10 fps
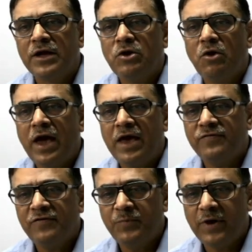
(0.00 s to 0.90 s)
Now, as
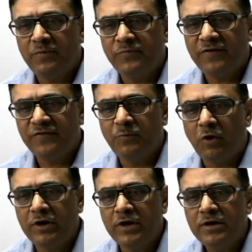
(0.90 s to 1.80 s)
this becomes
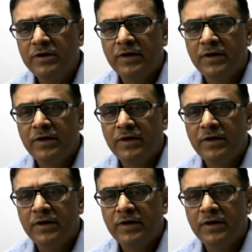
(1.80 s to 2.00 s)
smaller,